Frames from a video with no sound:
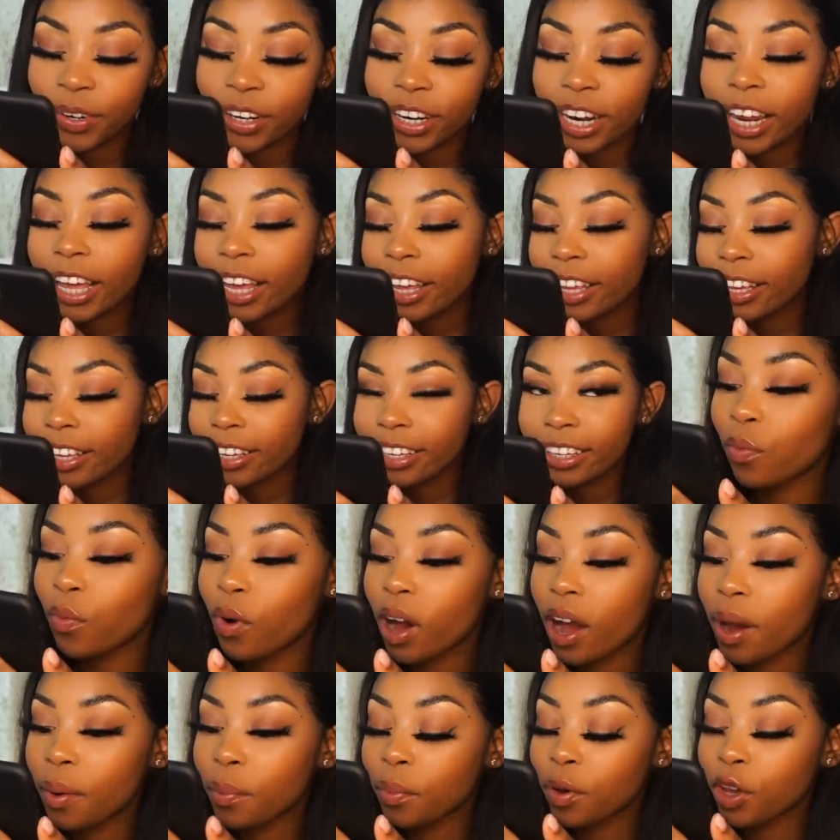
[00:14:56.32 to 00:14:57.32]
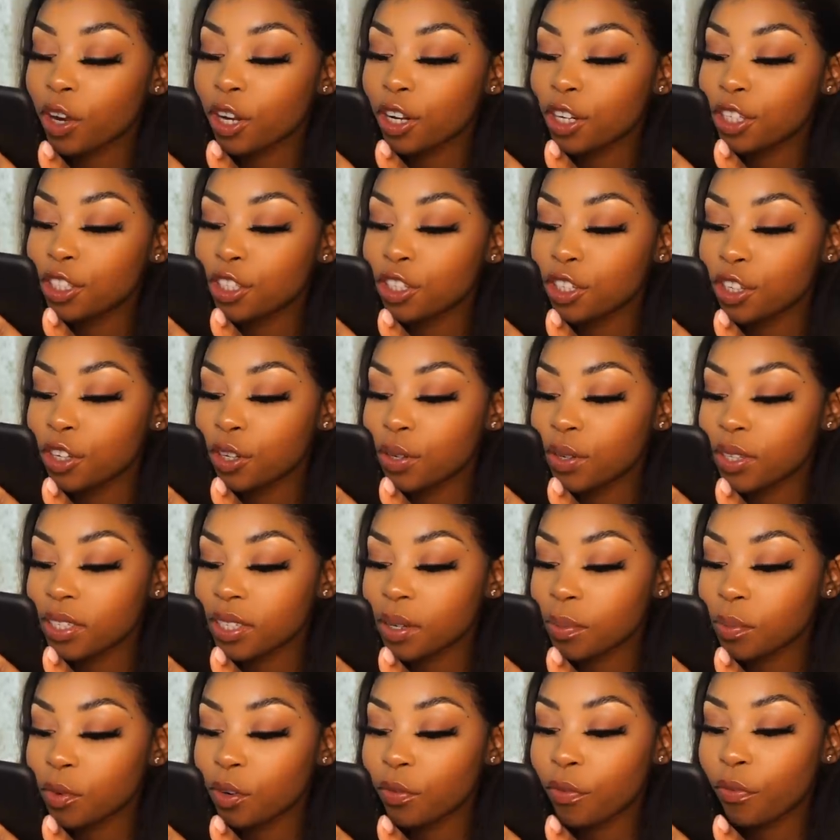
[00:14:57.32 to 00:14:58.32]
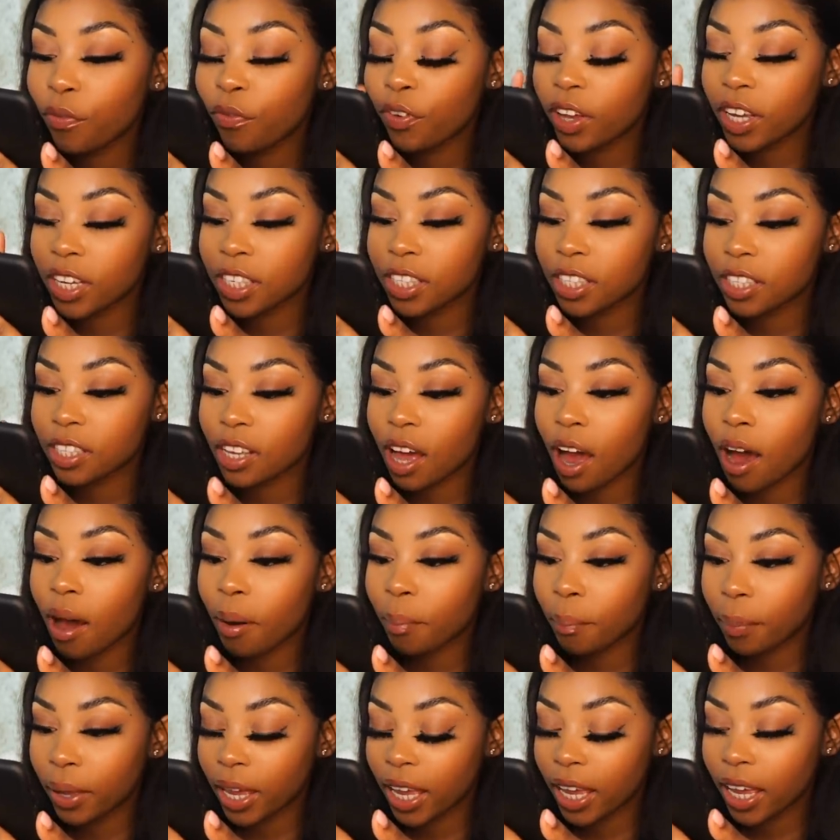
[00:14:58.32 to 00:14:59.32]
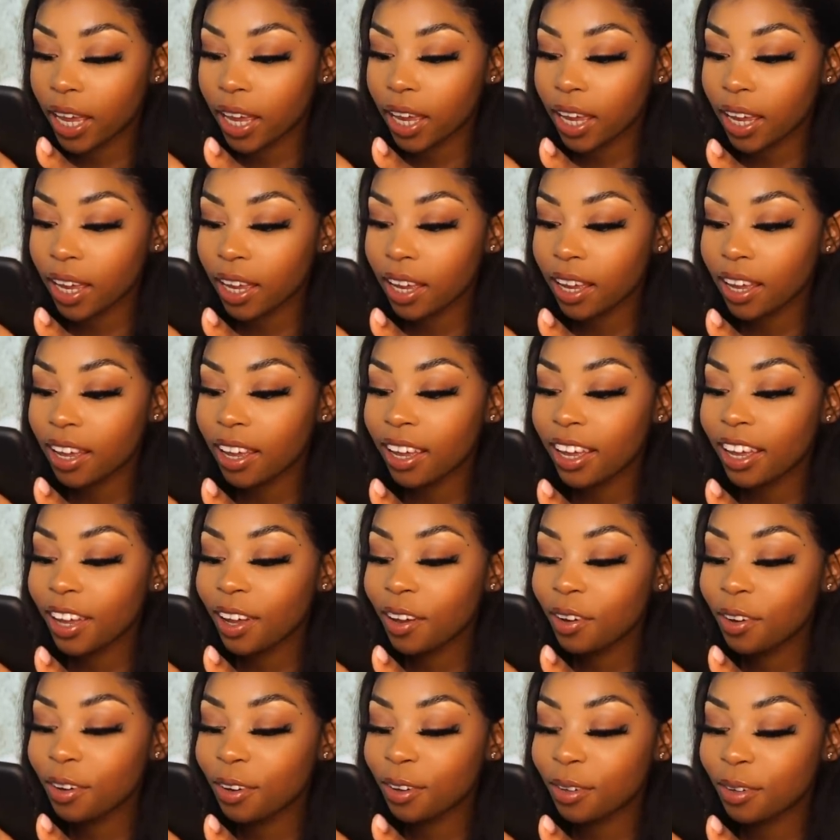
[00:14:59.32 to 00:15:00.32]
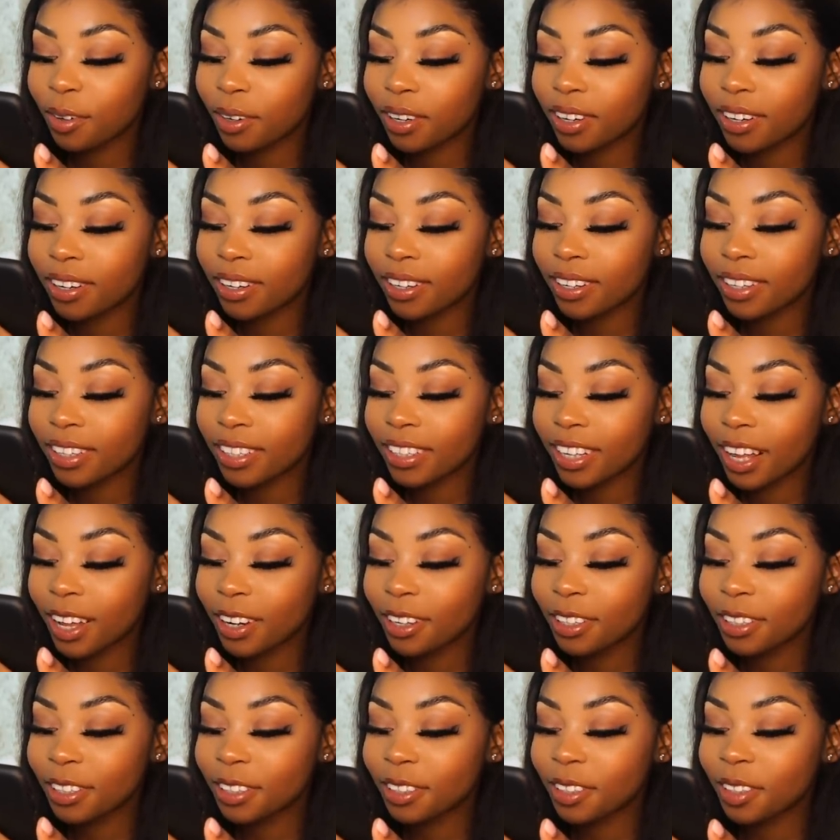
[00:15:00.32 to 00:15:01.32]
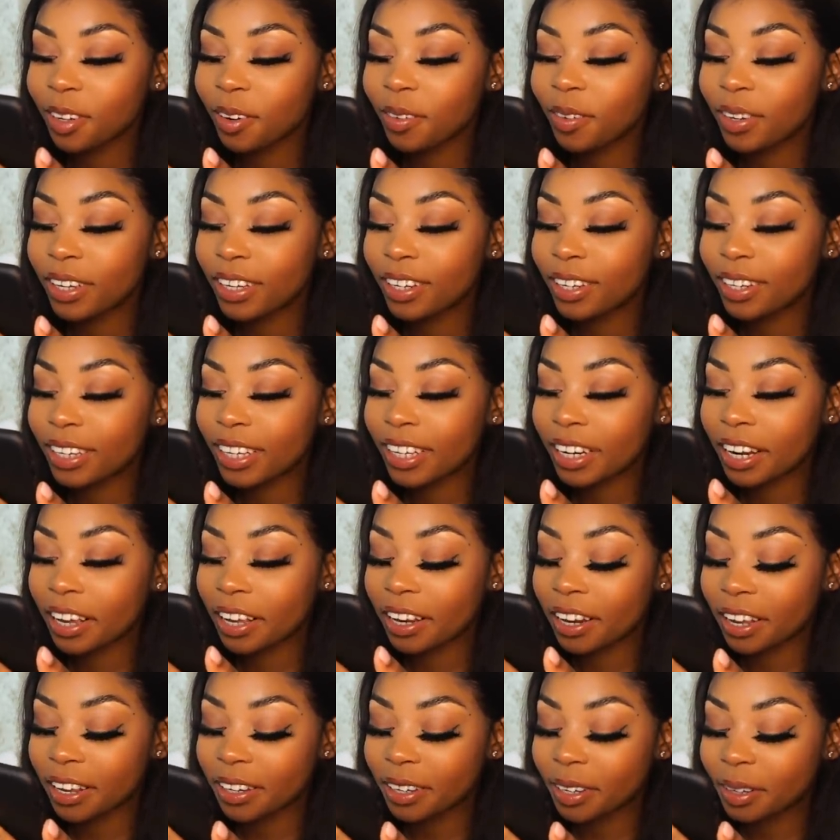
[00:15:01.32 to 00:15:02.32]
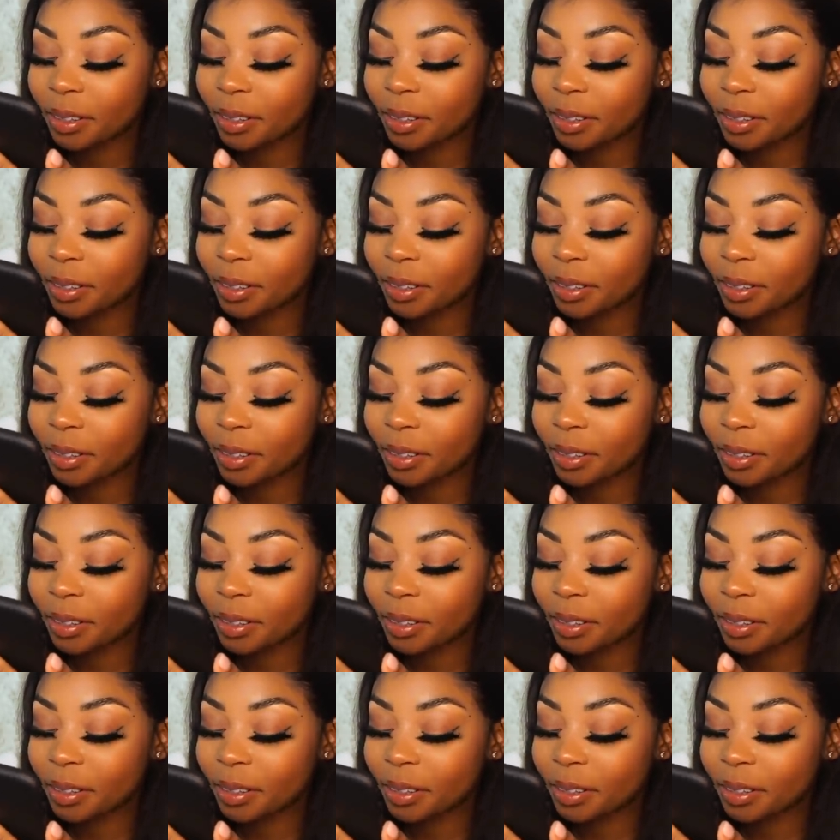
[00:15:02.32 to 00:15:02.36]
that. What I'm going to do is I'm going to fix this armpit. Ew, that looks so weird looking at it like